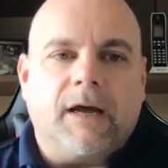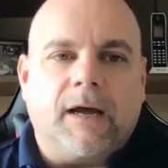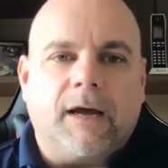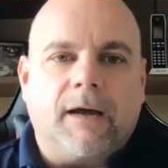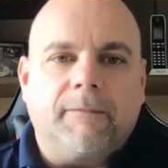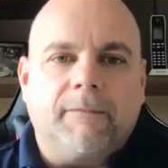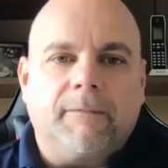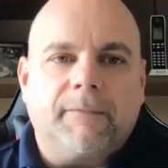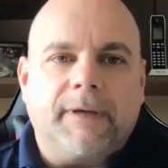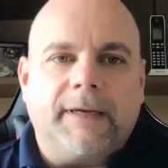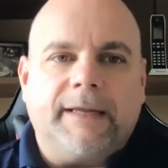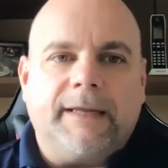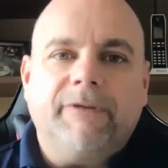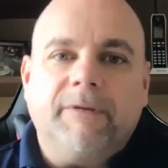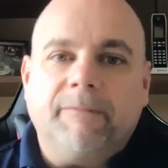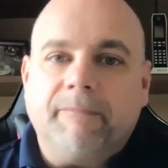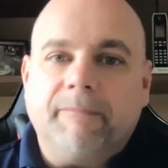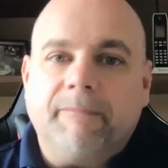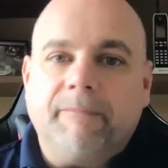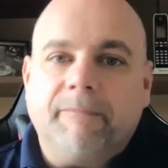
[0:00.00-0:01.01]
And
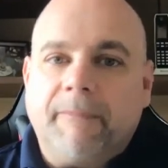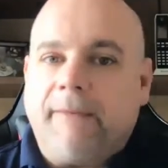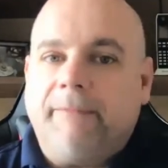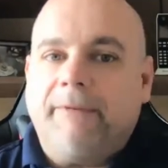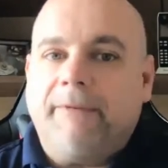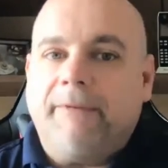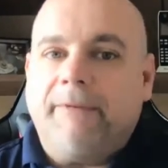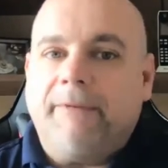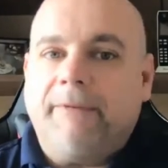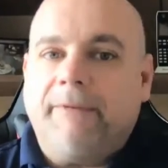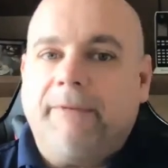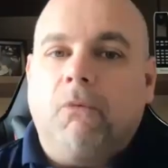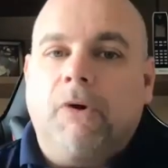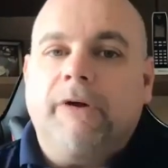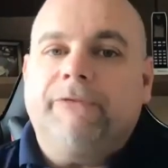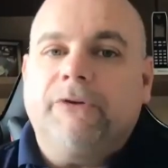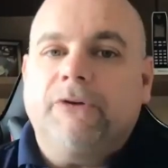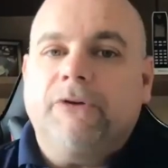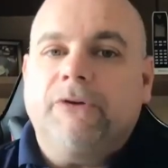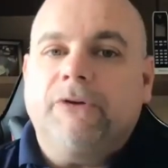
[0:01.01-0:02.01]
even maybe,
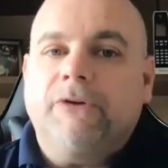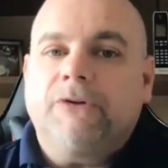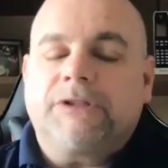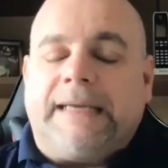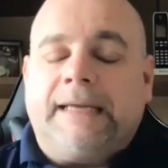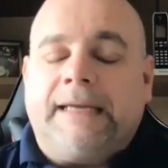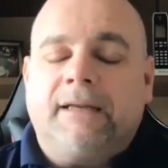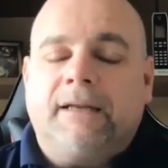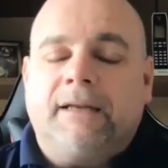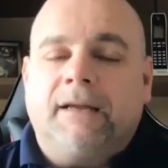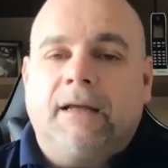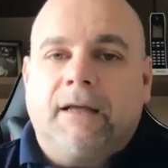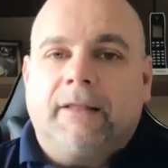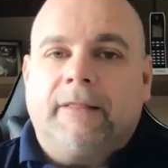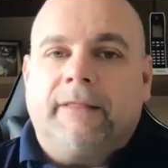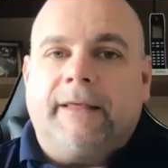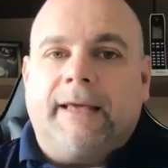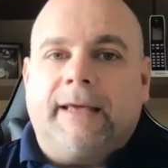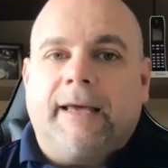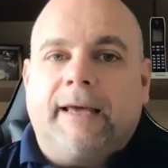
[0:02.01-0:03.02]
what have you seen
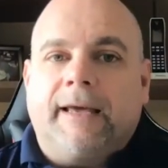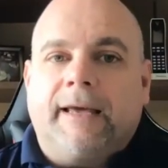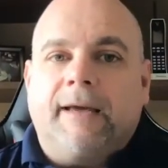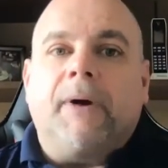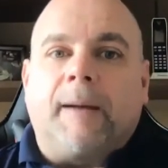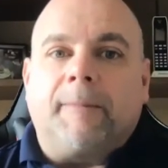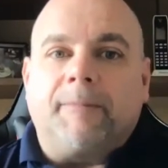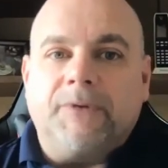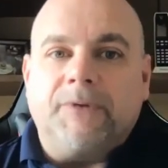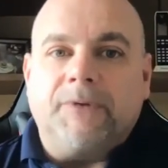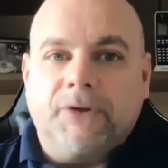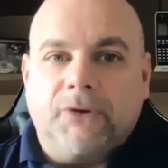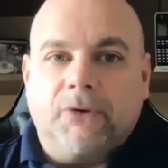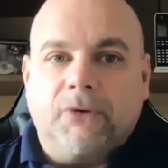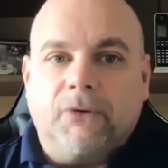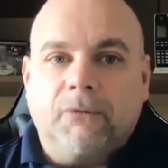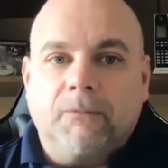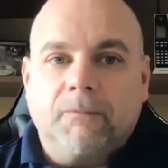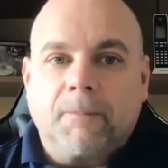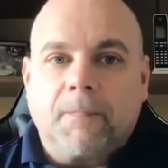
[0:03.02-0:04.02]
the MPOP
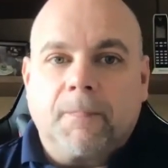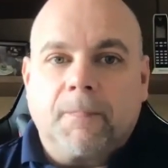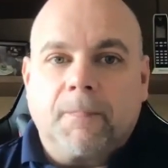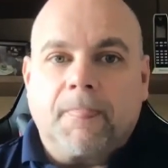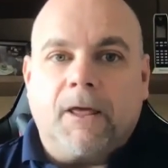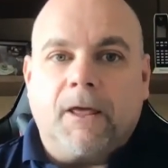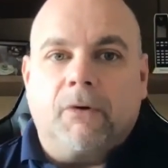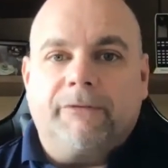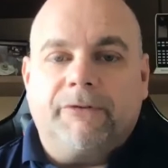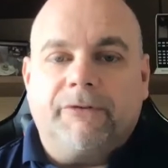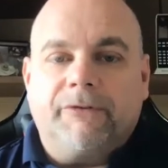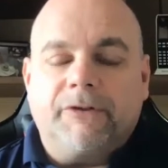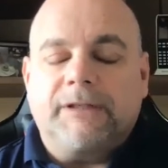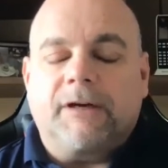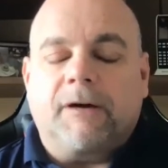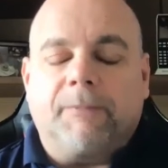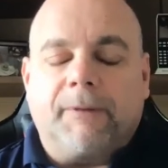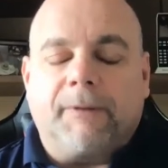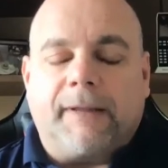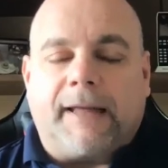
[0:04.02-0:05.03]
do? What have you
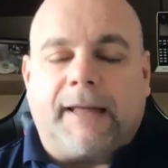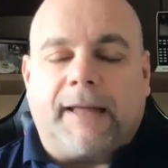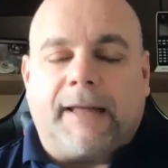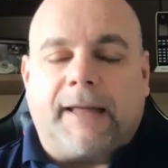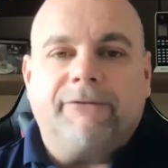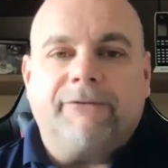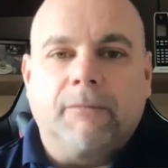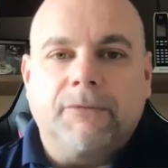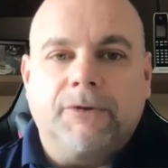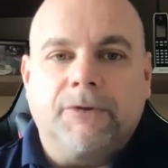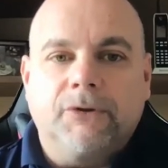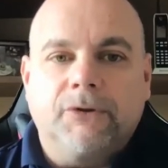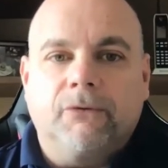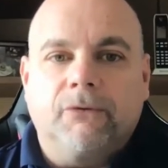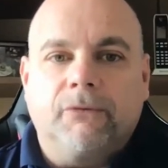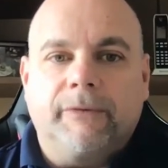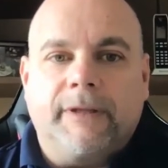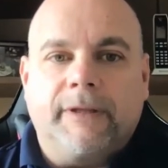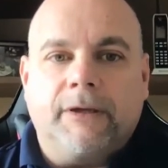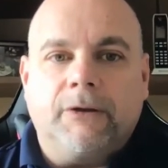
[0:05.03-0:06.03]
seen our platform
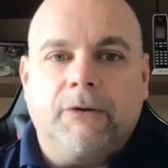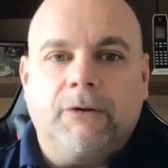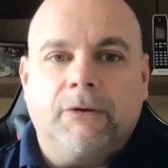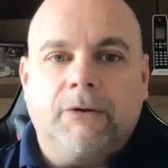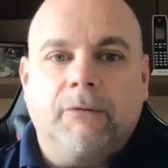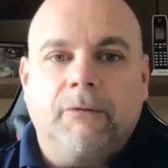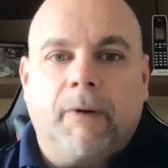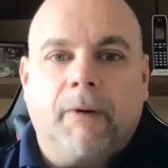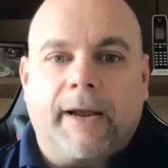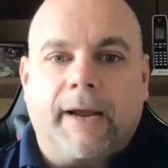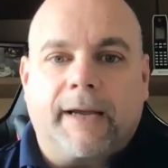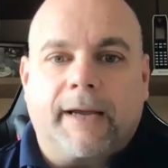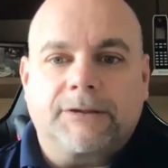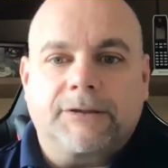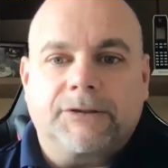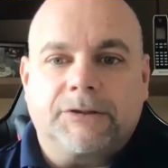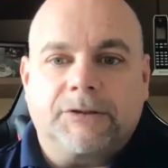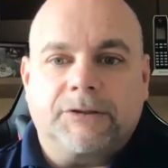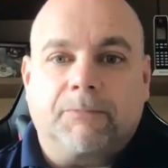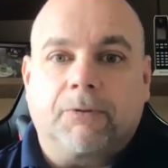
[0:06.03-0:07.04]
do that you are
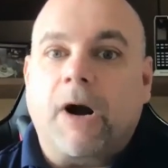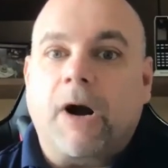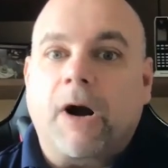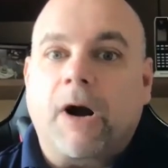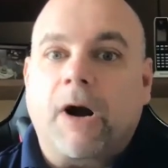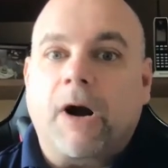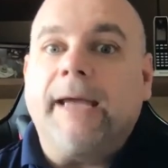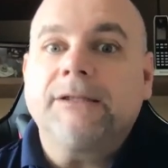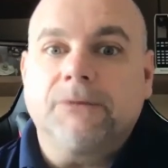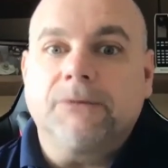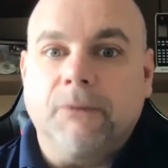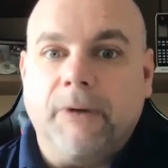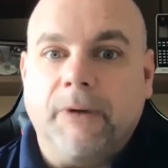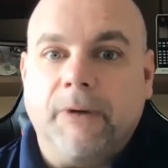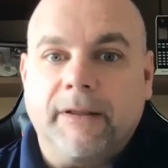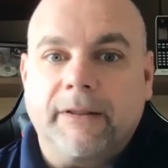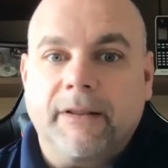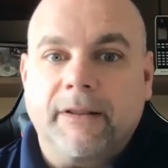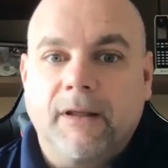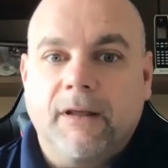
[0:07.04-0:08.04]
actually surprised
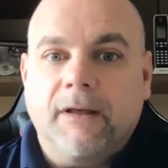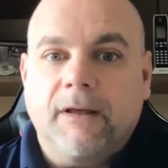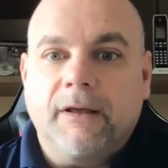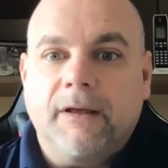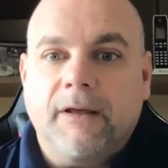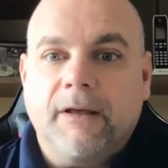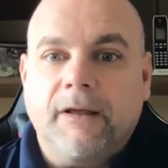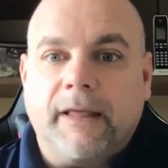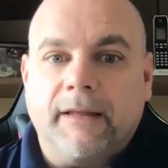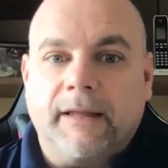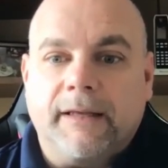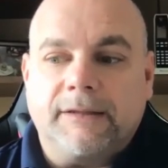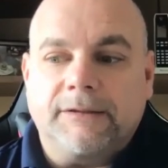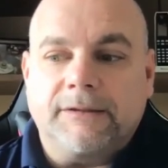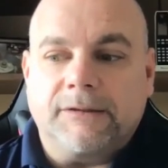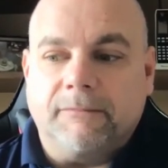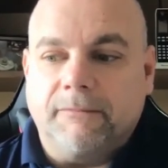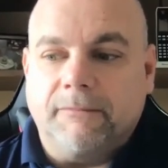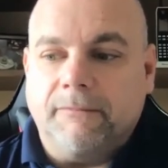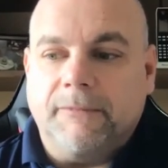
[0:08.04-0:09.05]
with,
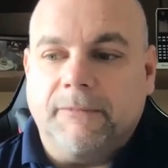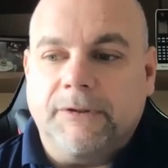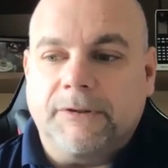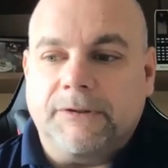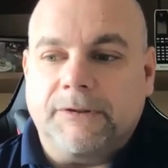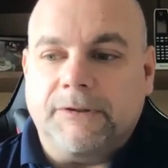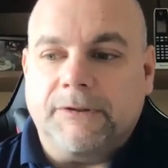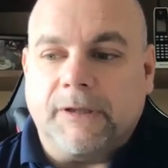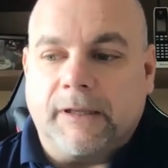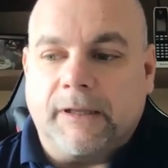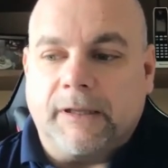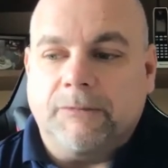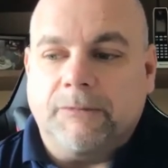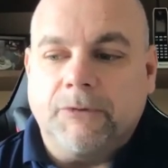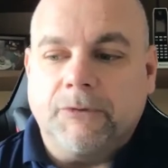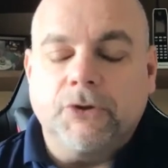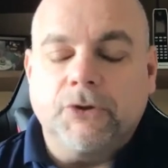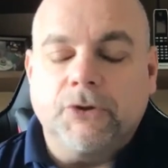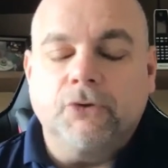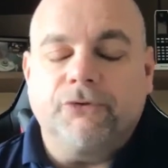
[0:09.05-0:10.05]
like some
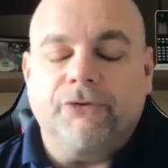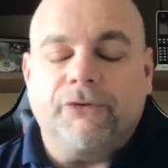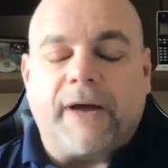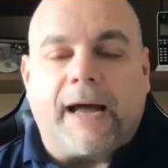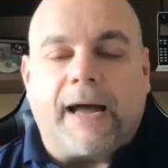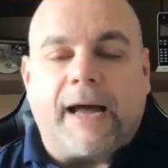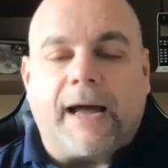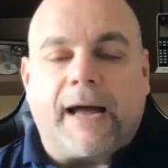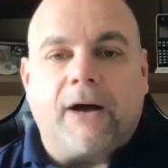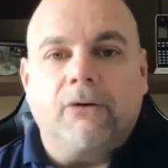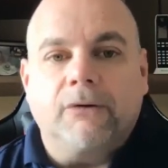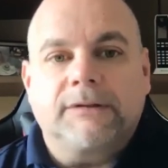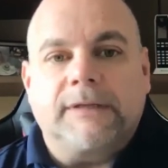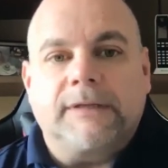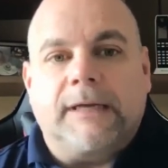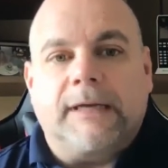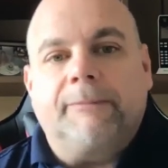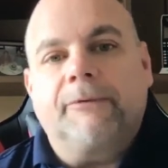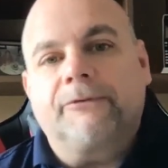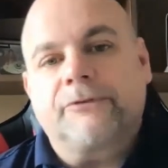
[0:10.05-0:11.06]

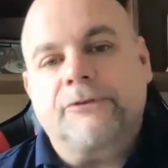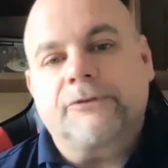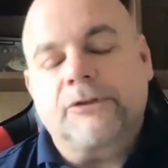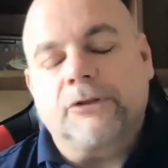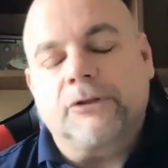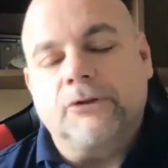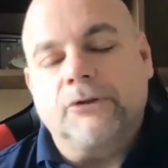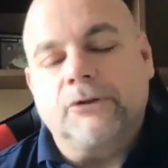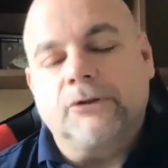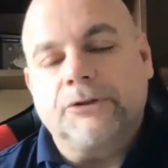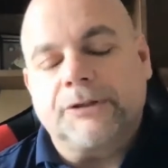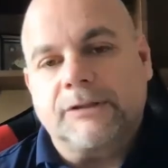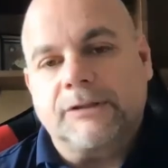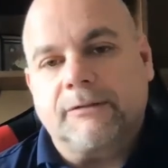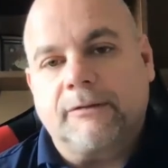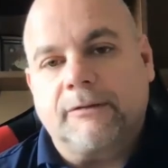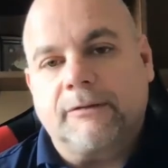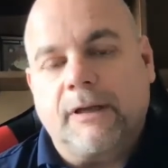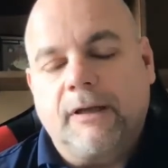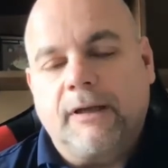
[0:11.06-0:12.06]
newfound type of
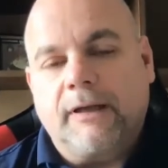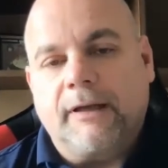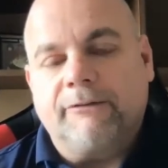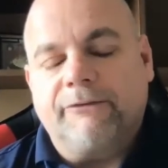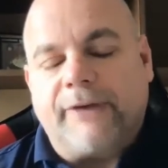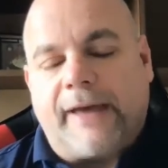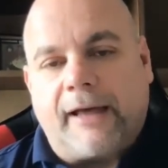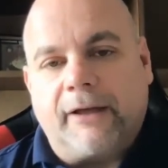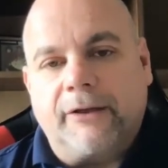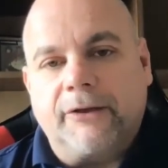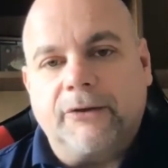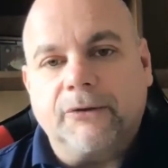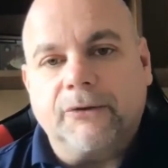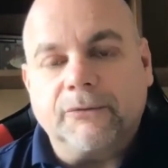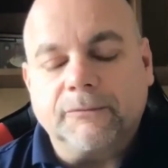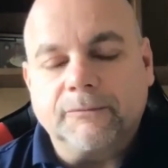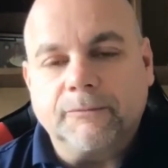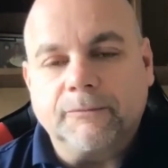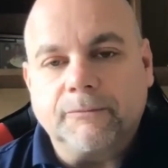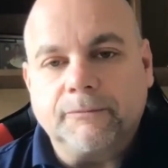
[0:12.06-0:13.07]
solutions and
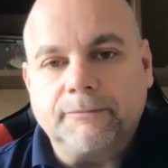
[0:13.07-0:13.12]
value?